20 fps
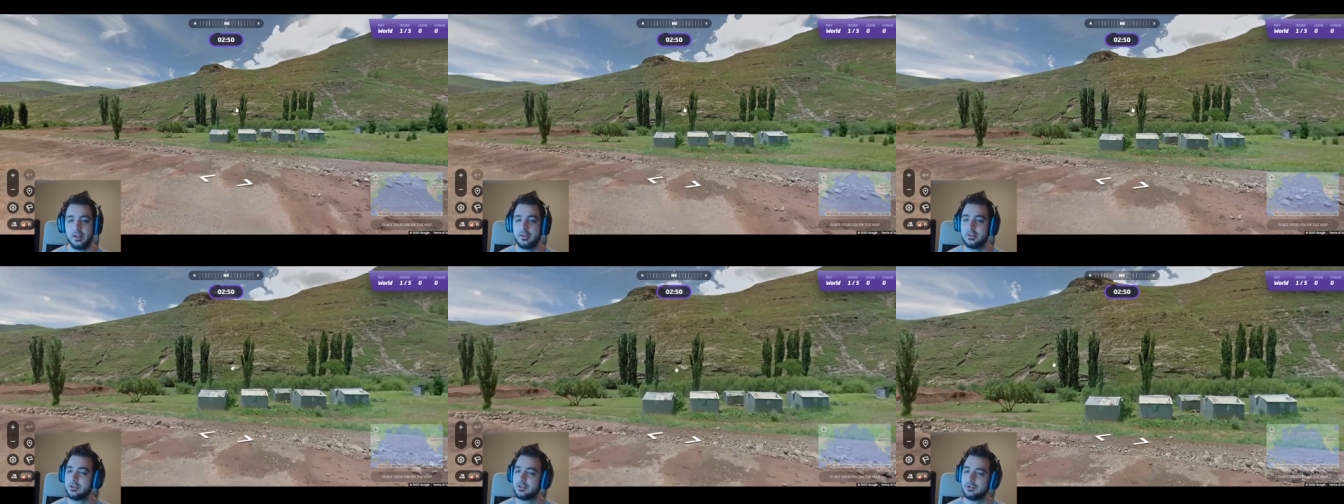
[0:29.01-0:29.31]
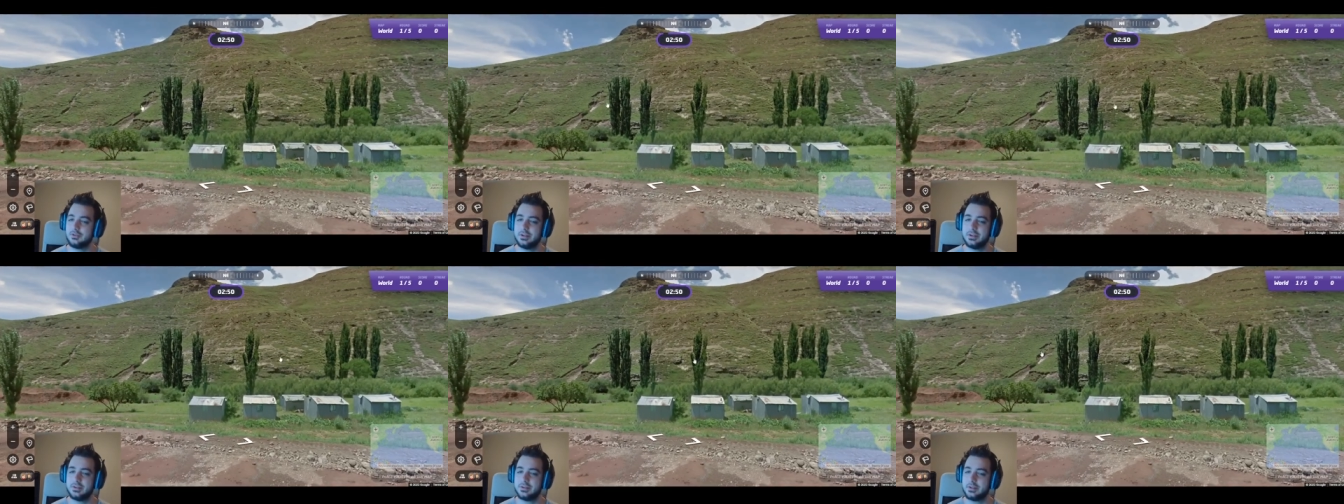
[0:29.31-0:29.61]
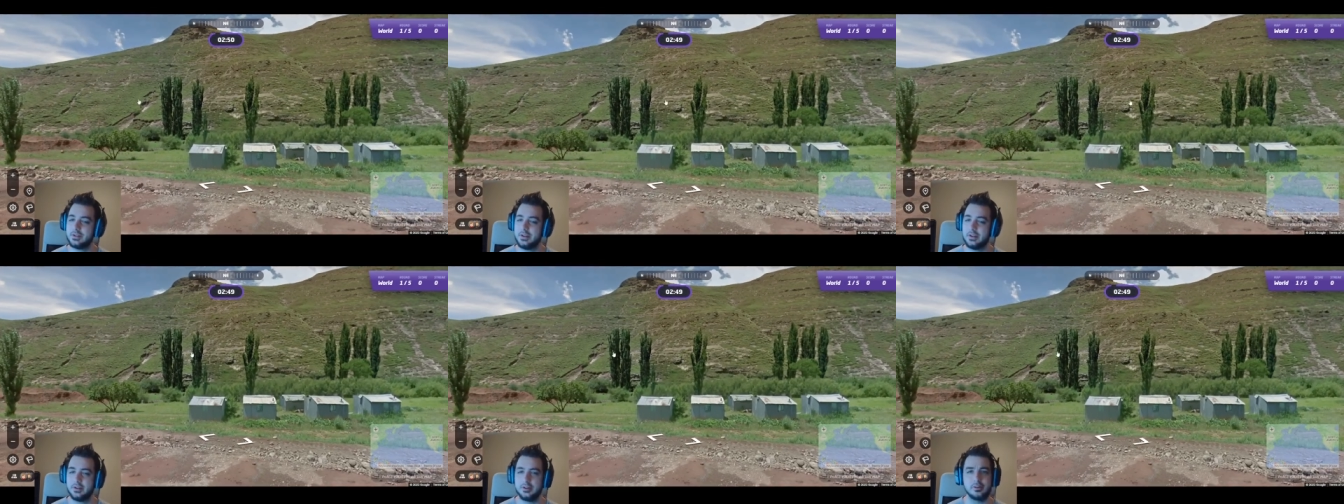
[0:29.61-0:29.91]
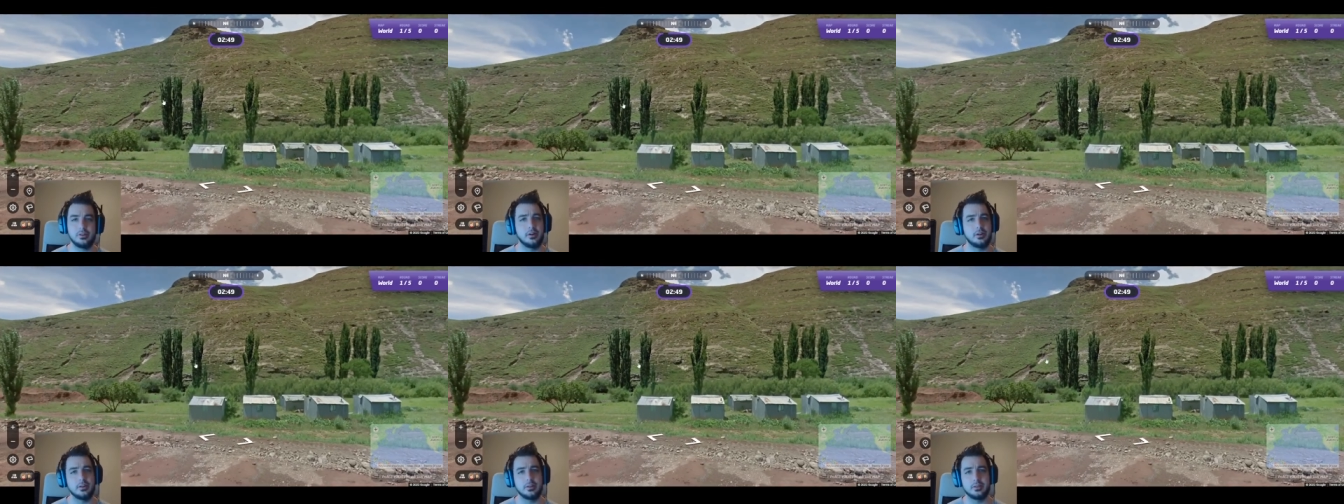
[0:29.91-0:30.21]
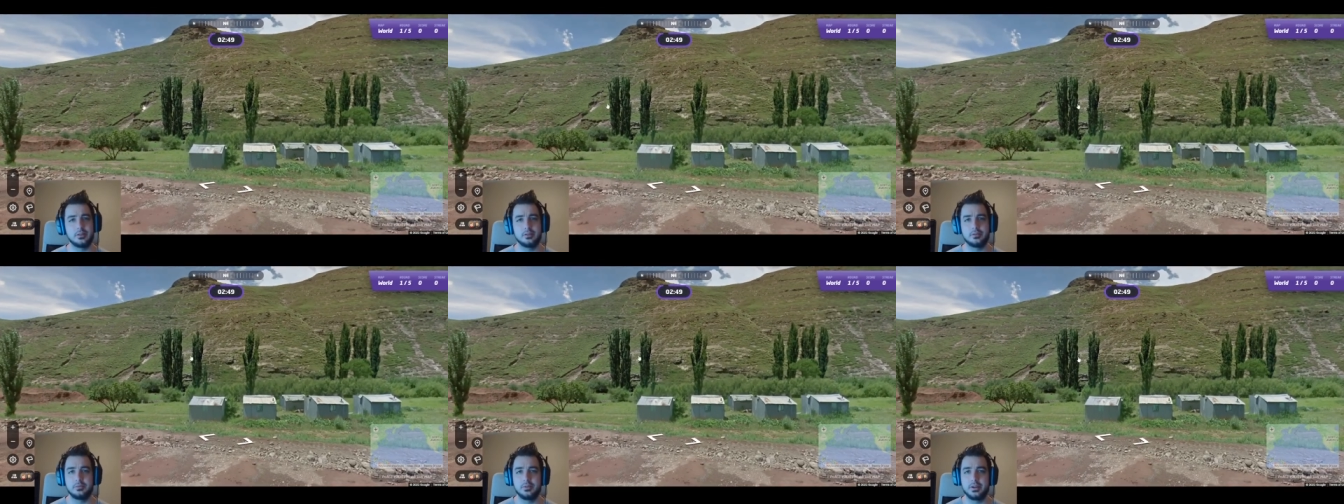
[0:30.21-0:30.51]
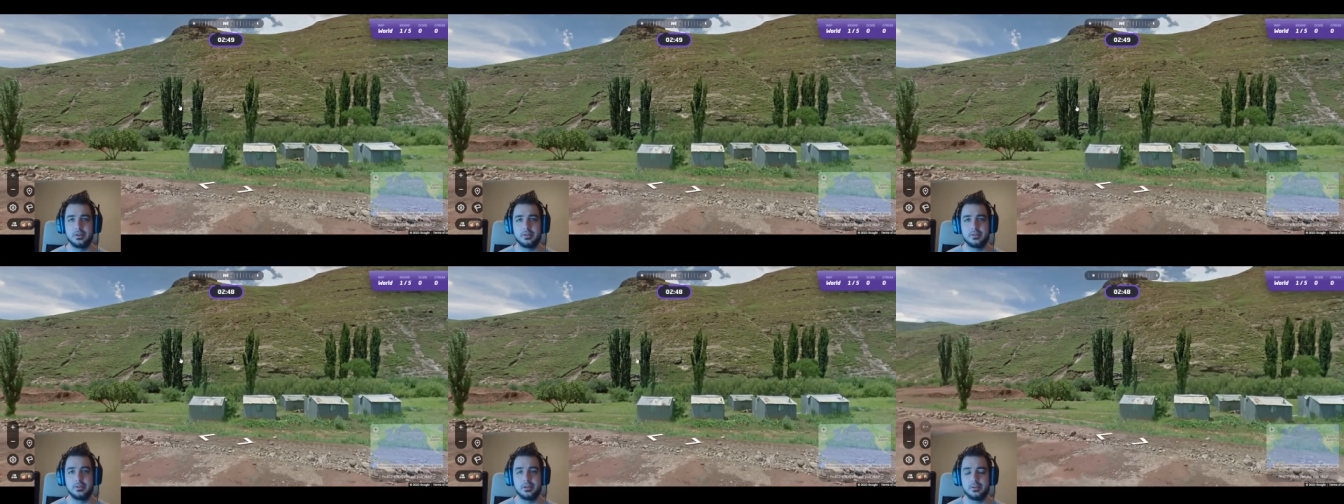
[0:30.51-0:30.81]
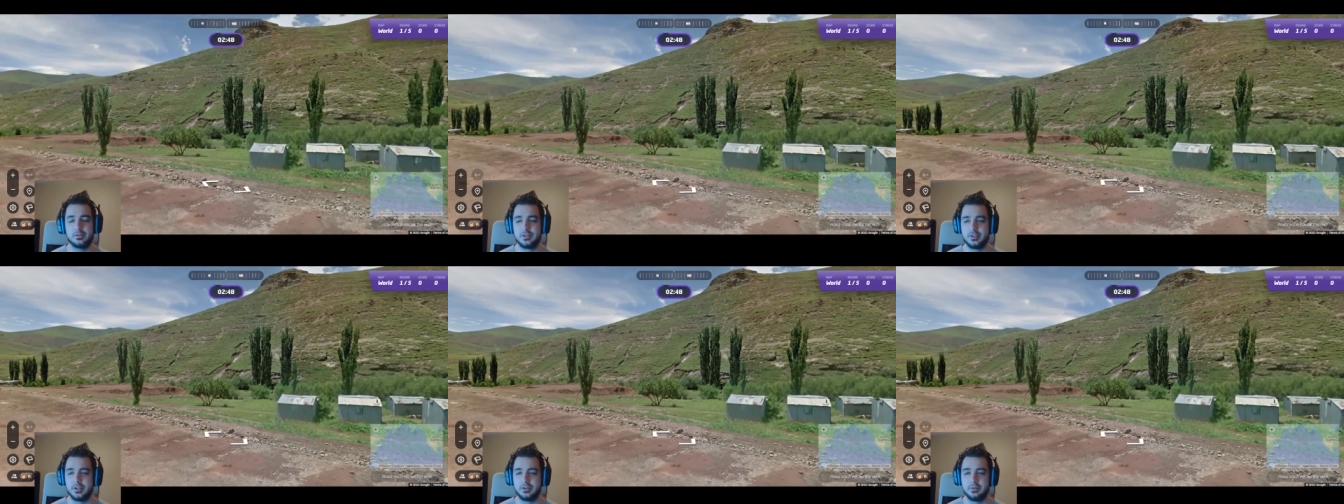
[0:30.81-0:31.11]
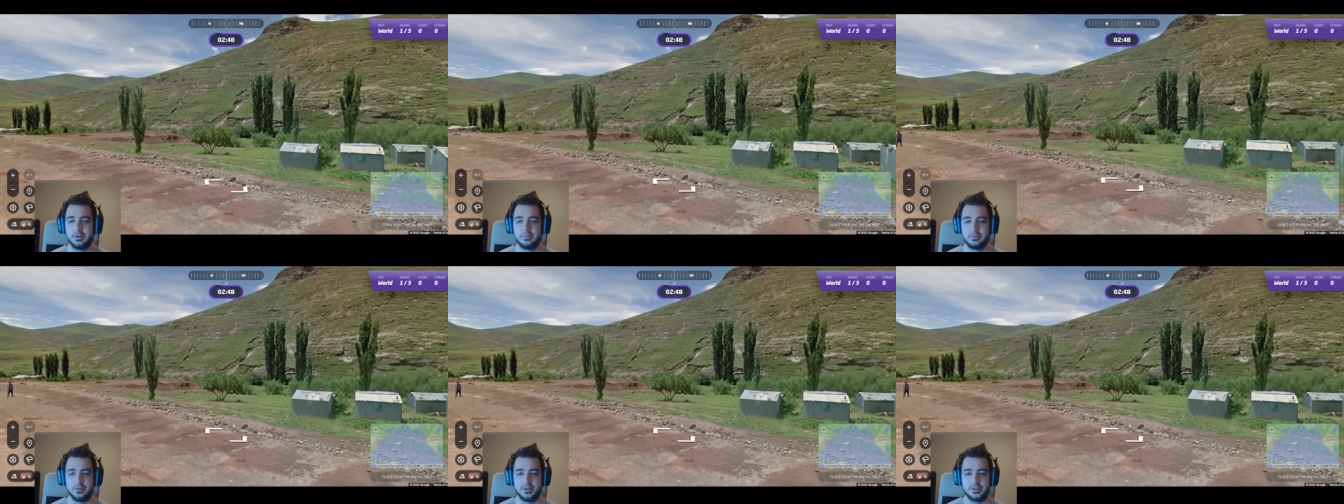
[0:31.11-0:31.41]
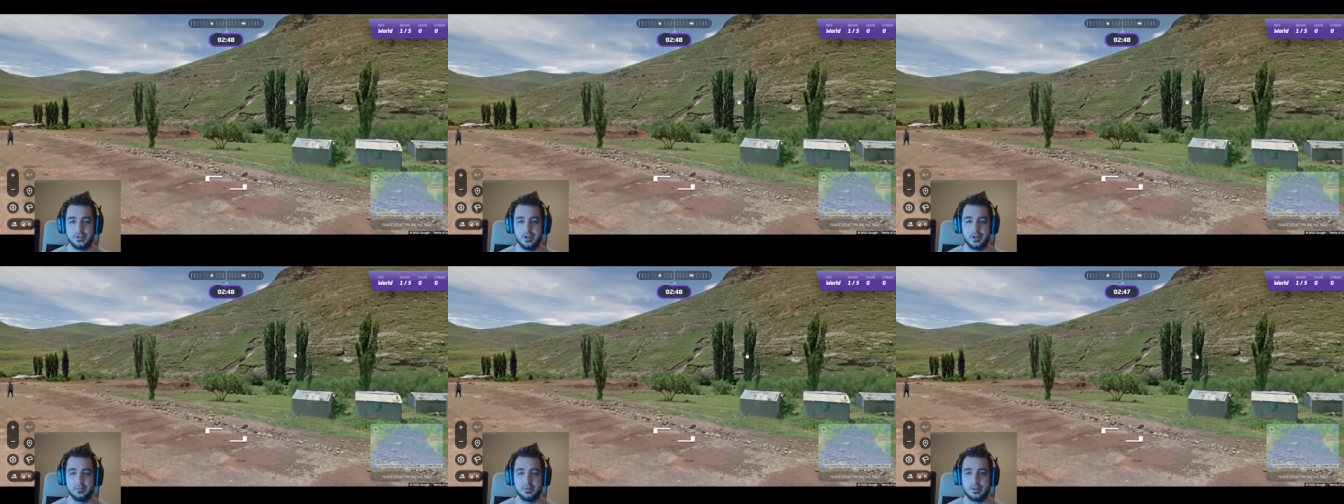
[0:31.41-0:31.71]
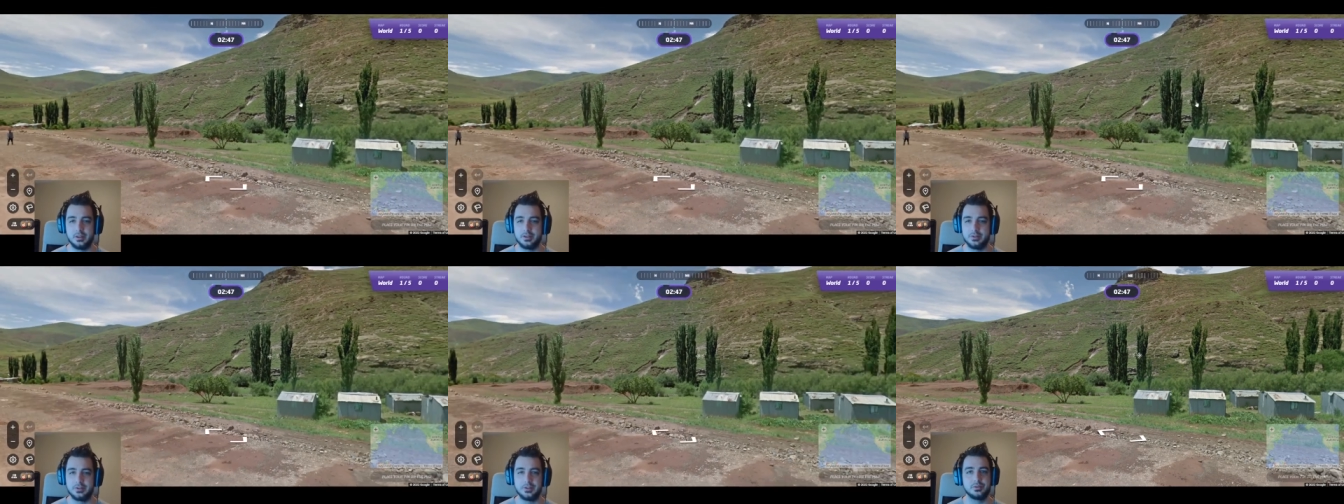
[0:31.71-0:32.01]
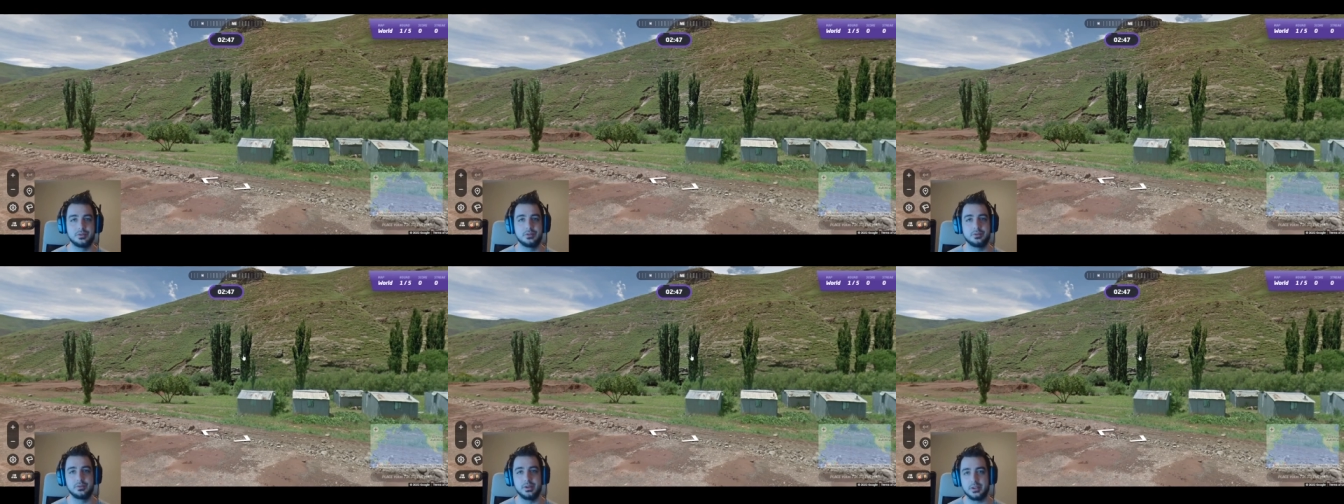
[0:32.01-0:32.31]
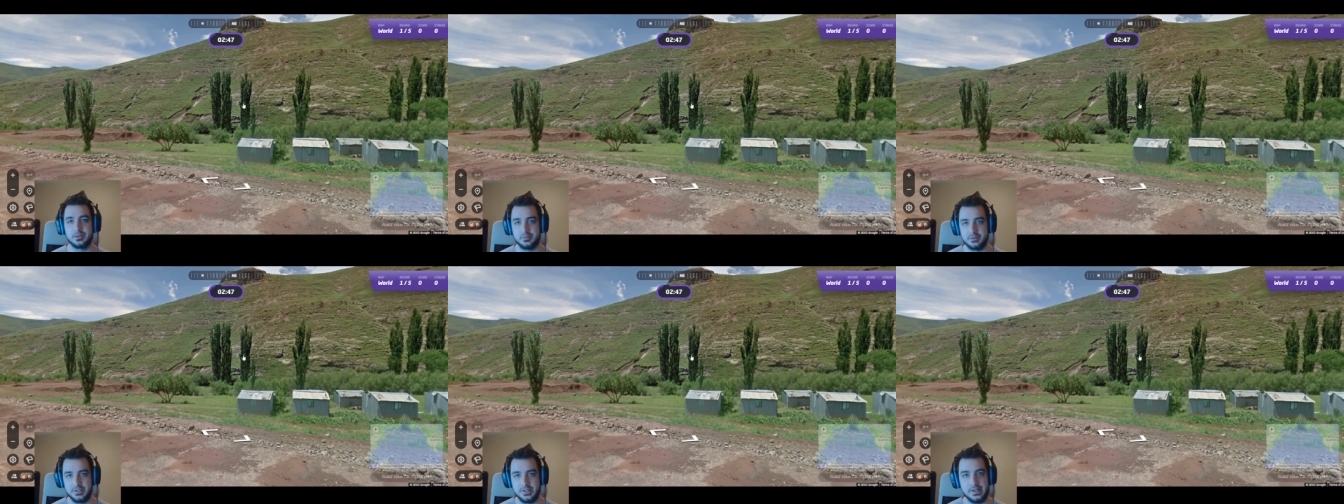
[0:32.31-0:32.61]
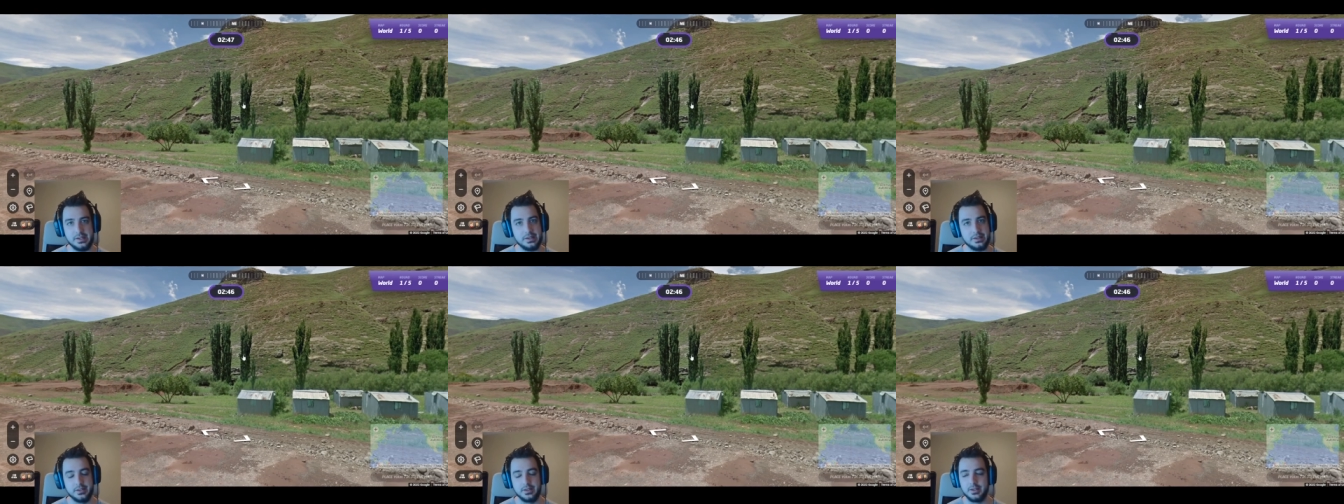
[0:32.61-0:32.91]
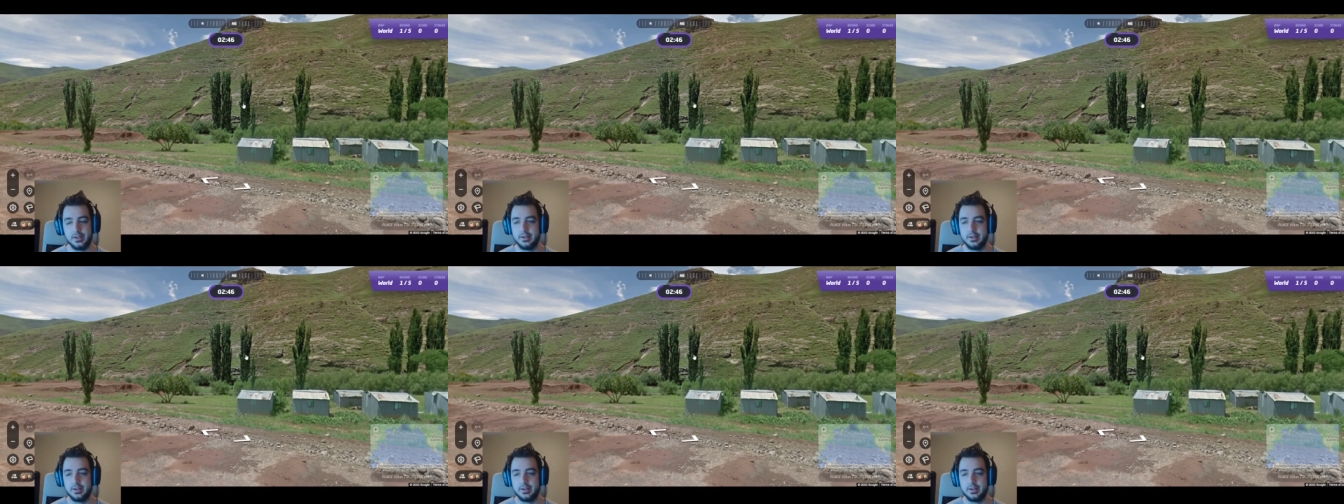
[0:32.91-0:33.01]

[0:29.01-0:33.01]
The trees here are a little weird. Usually whenever we talk about the Lesotho Eswatini,